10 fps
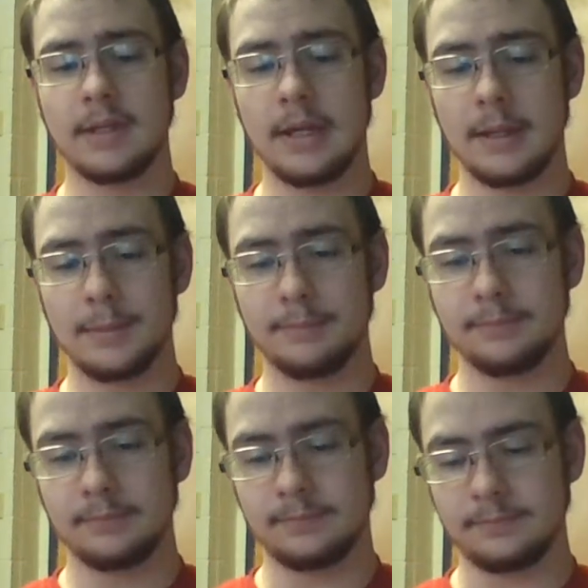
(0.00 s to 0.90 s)
um,
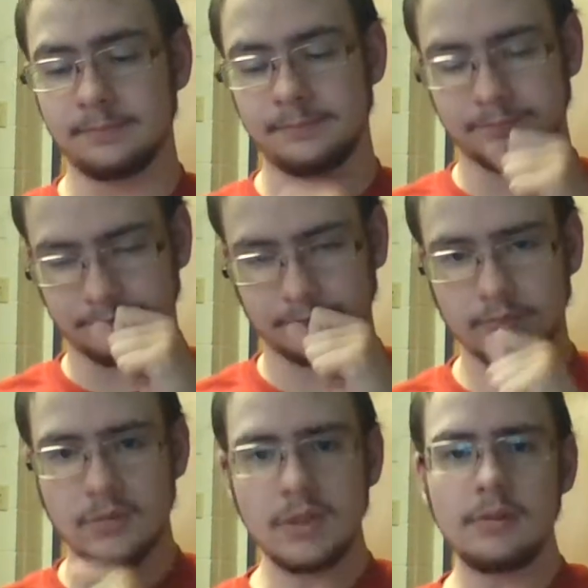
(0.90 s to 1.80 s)

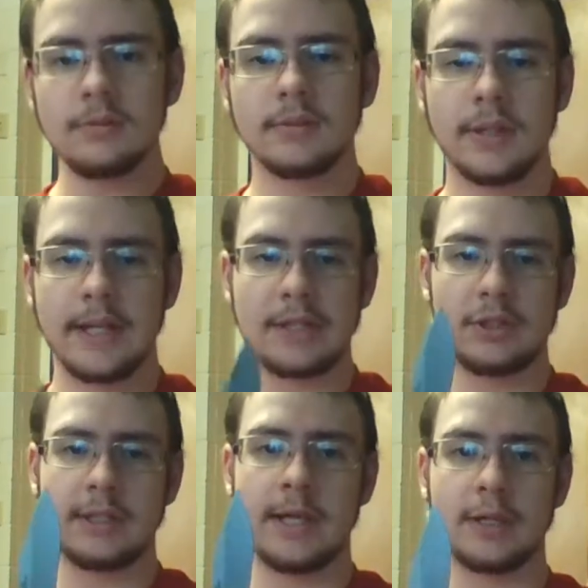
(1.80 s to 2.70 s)
they
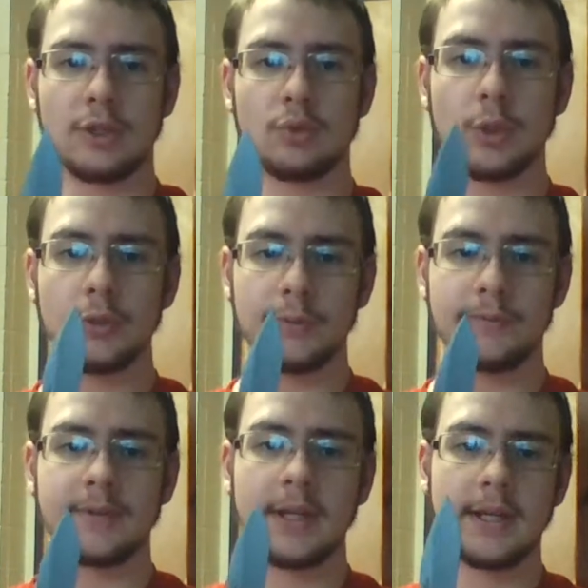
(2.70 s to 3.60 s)
actually cut a groove